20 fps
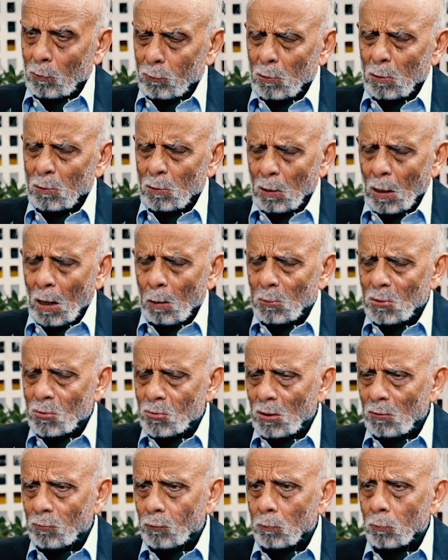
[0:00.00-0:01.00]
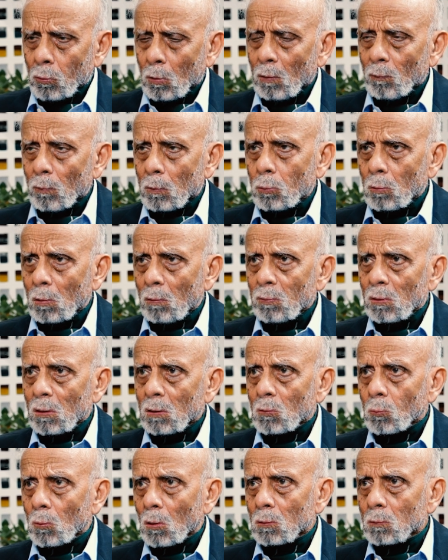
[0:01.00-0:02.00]
of the army chief, whoever
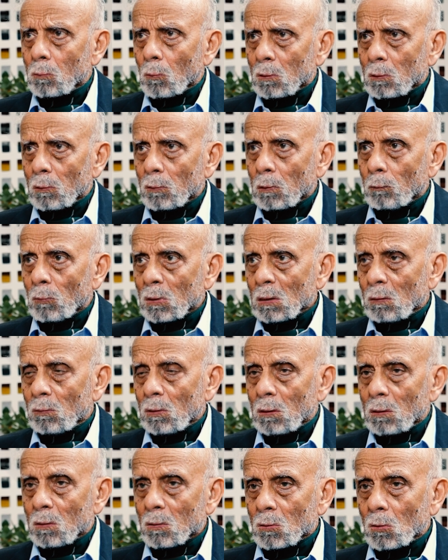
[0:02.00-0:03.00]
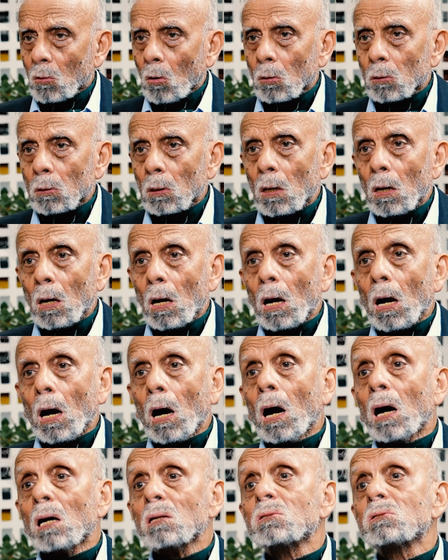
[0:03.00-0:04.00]
it was, whatever it is called,
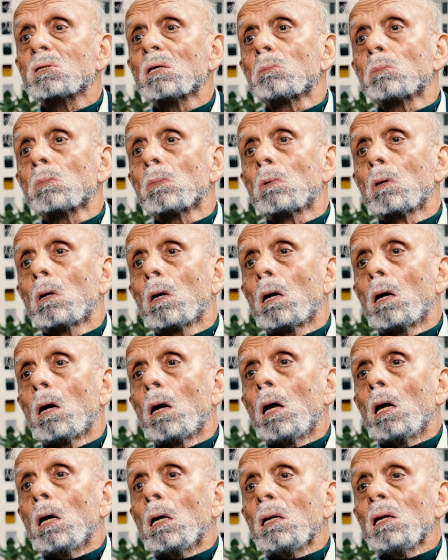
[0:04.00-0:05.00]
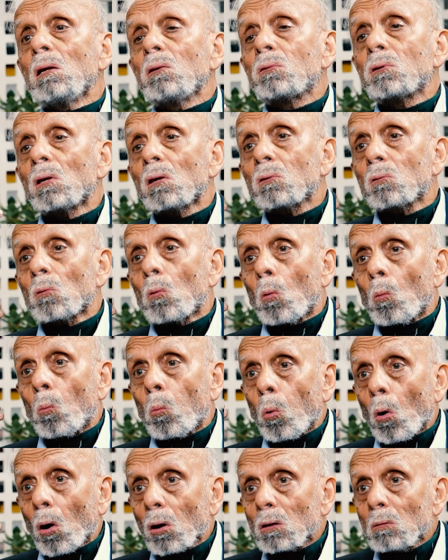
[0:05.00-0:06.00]
asked him, he says,
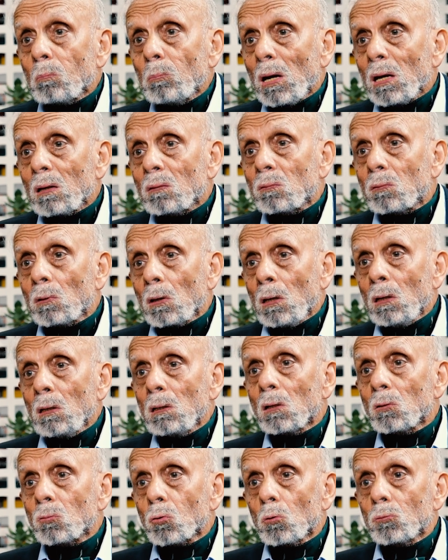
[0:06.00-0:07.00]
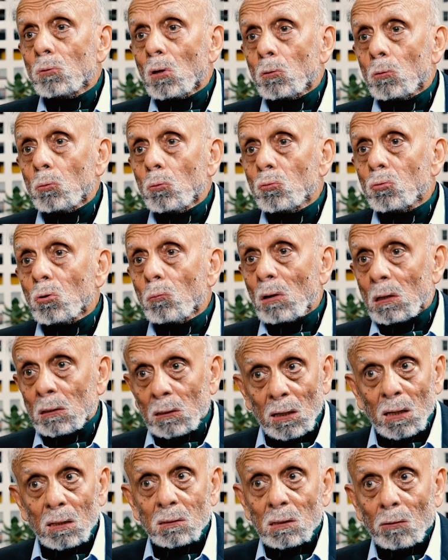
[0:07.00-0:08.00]
what makes the Indian soldier do so well?
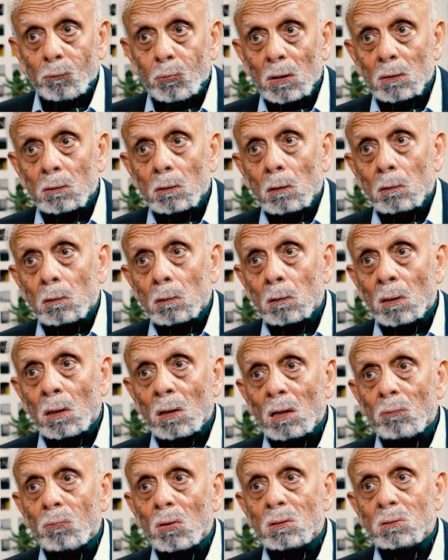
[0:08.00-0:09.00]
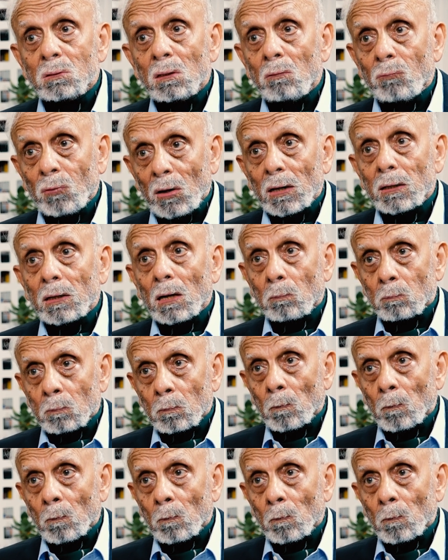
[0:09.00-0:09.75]
They had suffered the reverse in Vietnam.